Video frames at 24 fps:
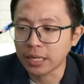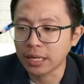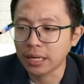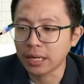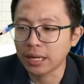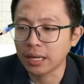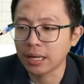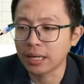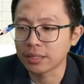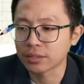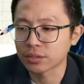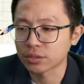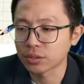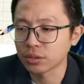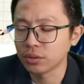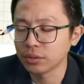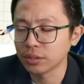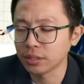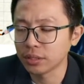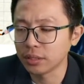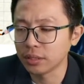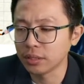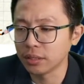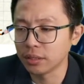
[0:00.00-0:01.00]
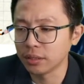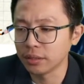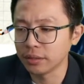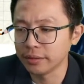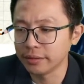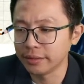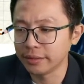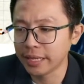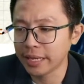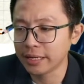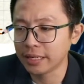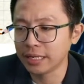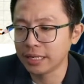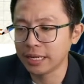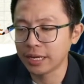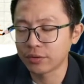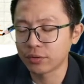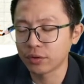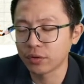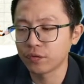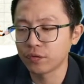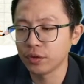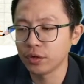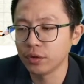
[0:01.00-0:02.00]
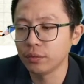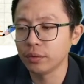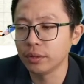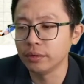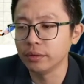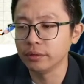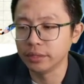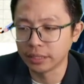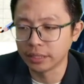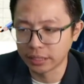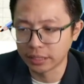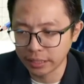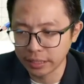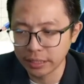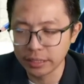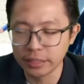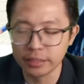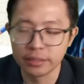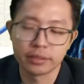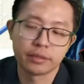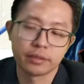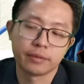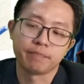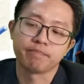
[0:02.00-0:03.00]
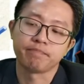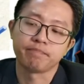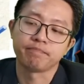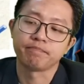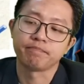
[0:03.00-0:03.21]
So the net electric field will decrease.